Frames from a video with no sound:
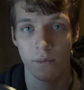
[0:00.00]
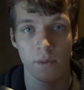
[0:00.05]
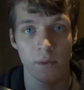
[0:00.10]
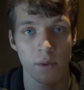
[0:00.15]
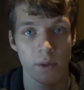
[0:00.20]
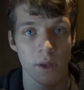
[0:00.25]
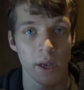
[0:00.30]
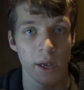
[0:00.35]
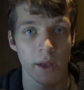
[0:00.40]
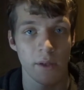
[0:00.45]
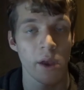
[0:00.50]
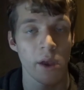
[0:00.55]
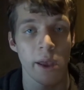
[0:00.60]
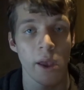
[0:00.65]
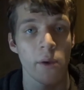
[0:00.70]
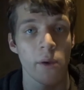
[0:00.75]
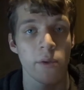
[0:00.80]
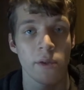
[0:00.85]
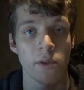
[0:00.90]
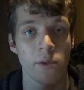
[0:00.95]

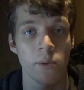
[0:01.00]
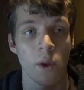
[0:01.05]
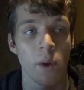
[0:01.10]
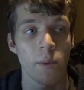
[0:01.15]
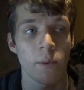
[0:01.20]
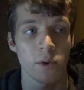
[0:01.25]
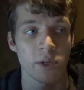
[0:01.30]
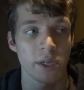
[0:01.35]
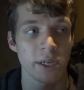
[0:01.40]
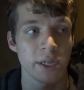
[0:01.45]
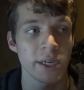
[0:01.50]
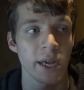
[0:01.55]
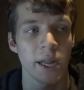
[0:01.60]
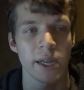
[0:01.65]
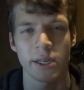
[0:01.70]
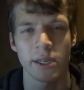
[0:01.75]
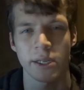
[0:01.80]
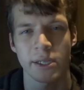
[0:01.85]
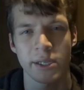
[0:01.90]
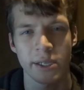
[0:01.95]
a lot more detail and
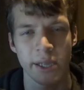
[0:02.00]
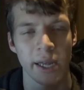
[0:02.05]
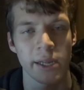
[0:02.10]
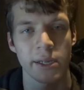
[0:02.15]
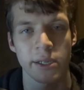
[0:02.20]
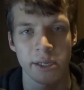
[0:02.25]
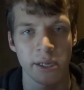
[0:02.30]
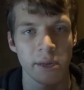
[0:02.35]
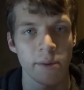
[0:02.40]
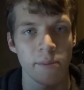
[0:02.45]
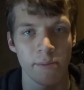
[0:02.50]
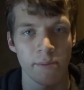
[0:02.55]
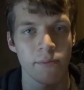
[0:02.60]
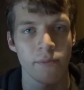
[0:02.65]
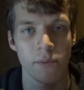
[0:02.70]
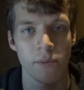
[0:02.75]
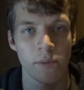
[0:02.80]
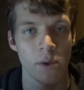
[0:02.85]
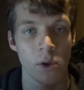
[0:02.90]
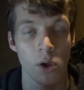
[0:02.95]

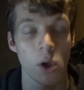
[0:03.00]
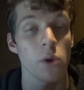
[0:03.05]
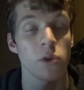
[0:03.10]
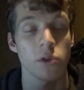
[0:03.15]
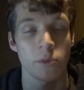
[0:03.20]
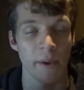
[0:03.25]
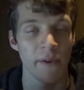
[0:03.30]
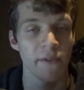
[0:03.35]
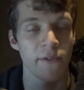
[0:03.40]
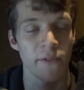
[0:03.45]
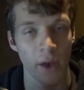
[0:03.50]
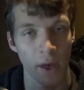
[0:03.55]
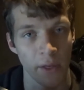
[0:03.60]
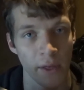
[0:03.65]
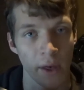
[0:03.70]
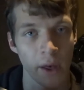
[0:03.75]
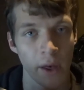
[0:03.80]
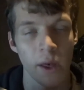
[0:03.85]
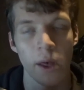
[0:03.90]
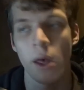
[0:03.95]
goes a bit further
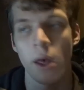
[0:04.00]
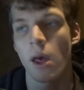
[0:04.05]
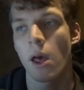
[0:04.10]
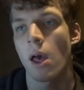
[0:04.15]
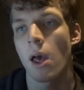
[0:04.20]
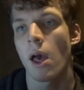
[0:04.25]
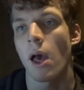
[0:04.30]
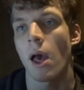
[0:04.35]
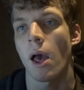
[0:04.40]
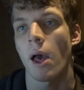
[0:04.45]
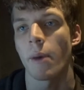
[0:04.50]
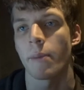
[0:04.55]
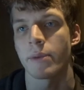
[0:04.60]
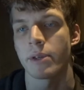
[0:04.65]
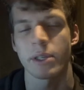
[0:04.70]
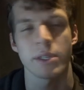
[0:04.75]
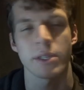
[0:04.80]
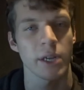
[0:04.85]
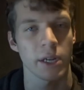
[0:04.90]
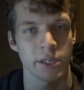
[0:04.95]
and
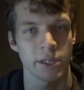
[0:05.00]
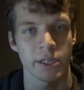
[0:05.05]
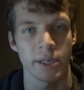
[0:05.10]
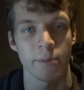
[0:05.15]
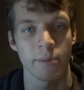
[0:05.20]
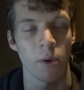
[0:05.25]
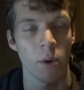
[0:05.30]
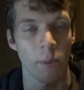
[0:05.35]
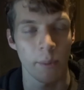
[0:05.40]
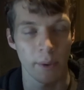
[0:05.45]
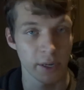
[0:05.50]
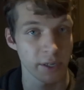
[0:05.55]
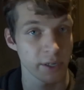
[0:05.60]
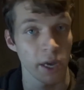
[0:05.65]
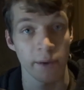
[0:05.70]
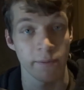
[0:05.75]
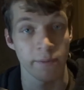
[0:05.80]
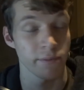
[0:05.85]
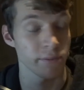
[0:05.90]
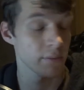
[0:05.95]
discusses it more, because I
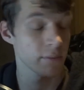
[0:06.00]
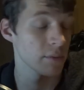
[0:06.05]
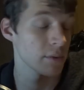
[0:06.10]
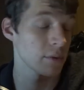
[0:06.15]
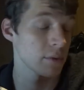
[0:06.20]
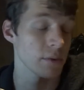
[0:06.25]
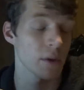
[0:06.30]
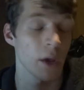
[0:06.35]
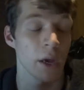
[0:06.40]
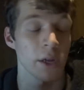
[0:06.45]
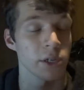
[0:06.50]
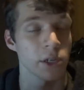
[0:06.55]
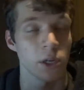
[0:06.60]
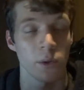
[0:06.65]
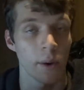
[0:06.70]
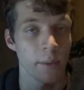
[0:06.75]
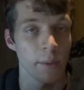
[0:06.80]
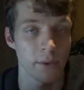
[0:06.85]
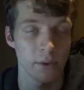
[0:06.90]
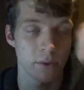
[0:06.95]
don't know what I'm
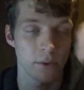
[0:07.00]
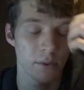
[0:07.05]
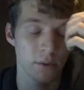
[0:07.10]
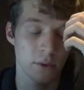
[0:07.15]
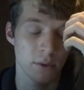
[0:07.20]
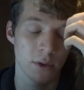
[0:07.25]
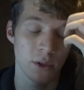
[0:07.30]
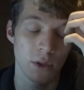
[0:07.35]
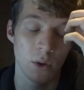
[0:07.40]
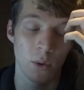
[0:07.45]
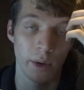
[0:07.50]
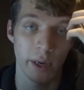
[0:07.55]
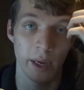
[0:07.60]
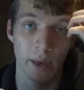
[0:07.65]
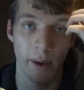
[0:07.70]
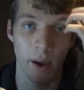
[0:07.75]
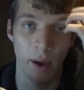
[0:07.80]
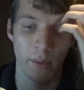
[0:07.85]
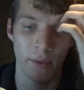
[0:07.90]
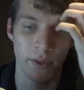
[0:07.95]
talking about
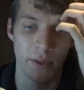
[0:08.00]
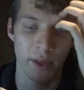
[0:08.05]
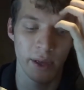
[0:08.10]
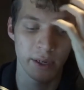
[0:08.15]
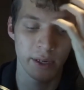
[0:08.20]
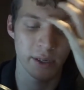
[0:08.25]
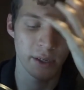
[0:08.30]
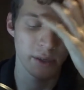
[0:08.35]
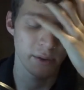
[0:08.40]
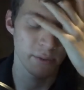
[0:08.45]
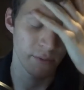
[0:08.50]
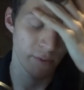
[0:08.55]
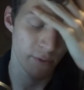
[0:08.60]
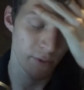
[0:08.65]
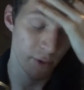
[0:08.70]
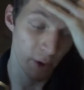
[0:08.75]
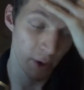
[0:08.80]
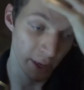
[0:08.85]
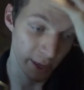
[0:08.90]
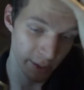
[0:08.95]
with this
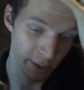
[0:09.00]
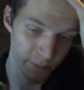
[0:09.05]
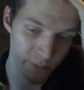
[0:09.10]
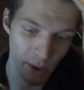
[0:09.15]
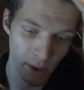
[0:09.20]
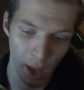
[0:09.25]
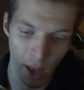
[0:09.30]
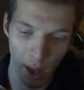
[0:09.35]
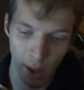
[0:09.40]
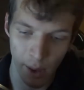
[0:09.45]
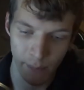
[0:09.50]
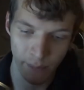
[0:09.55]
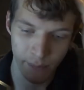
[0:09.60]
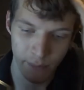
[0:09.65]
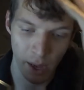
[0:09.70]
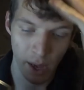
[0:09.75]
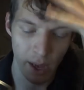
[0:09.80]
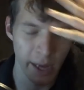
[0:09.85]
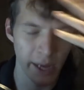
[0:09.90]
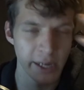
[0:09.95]
fully. He
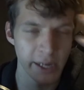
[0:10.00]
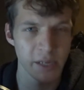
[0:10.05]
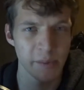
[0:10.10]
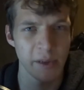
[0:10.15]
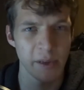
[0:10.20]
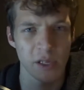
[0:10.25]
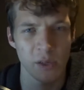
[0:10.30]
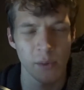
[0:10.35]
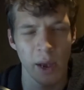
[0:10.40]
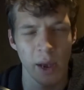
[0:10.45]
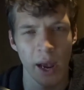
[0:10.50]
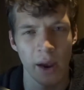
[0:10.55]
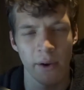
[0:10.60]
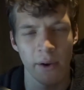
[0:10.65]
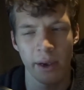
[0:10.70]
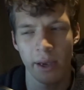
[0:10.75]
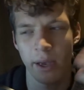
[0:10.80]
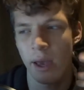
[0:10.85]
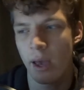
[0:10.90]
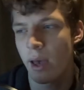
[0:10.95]
is a bit sweary,
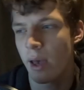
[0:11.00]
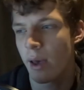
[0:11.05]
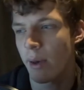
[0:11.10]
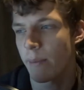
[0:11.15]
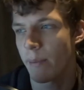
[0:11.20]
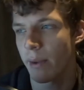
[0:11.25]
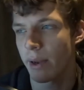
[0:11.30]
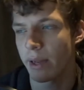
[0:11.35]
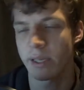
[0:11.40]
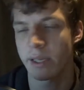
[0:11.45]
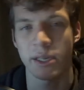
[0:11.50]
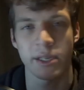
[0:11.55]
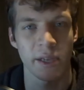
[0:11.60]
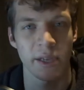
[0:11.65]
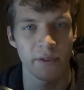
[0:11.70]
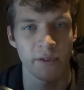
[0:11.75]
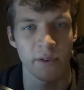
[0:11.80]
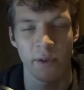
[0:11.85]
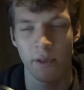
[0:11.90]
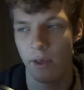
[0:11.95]
but it does give
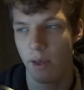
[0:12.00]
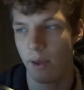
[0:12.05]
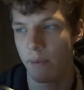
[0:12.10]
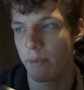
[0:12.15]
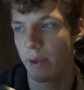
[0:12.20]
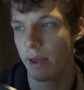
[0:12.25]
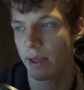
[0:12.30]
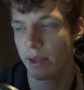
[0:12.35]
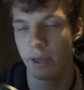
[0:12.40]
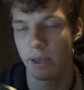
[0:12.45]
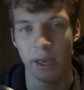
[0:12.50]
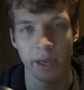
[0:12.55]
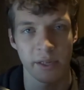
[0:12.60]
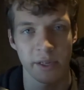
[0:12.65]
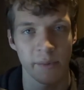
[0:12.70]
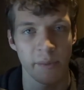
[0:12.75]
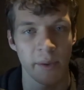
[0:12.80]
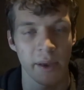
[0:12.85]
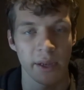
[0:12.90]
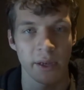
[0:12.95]
his
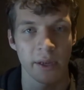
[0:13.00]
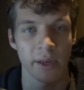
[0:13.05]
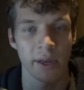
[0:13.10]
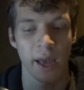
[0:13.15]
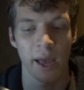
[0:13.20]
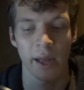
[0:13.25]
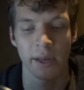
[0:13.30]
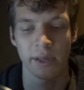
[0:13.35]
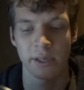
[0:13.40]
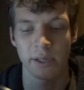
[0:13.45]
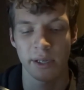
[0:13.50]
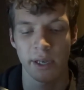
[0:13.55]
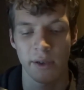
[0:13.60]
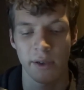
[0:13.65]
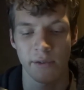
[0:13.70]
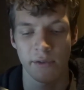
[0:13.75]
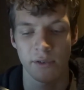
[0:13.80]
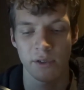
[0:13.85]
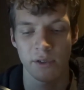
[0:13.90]
opinion and gives,